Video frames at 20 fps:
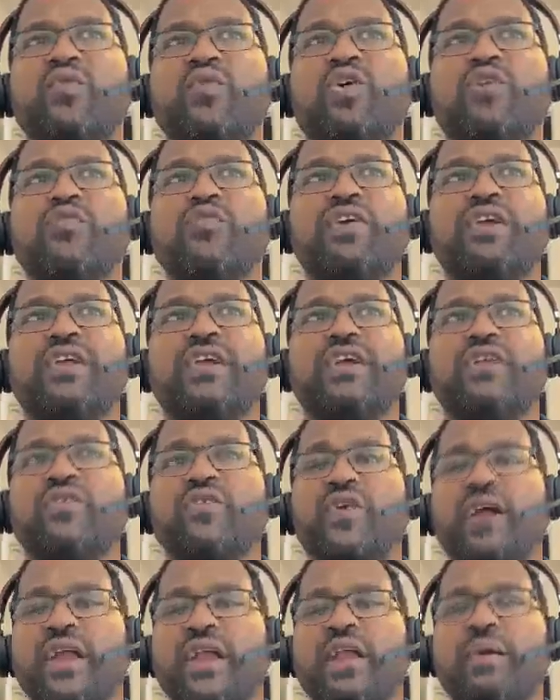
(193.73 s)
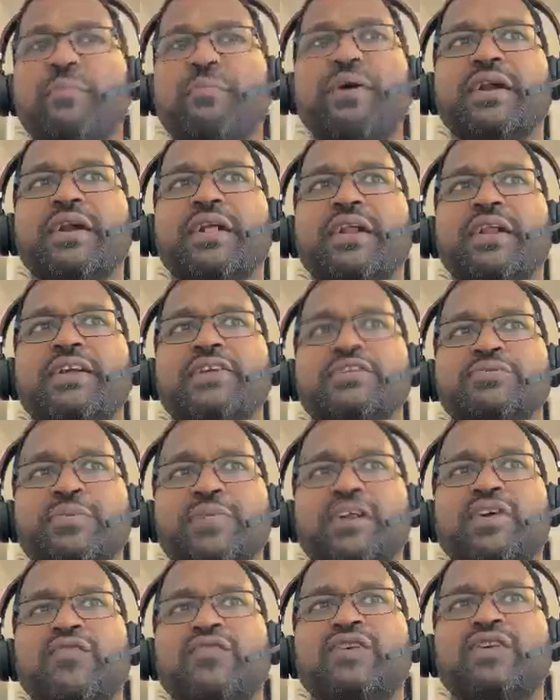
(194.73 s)
overfitting to any particular
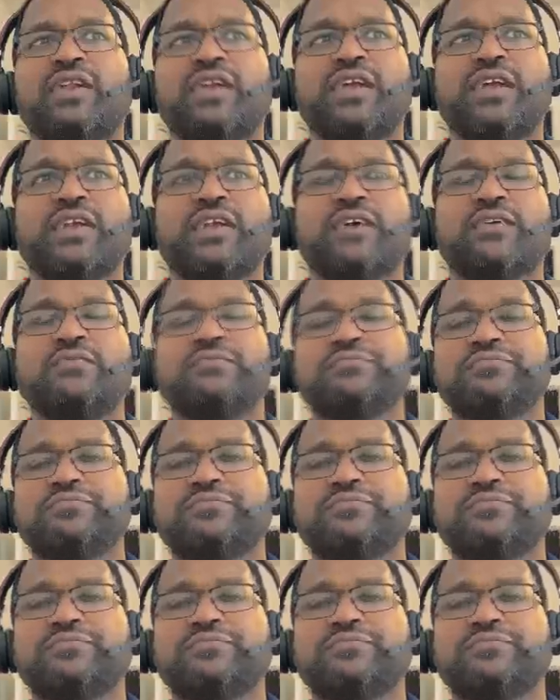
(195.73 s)
split of the data.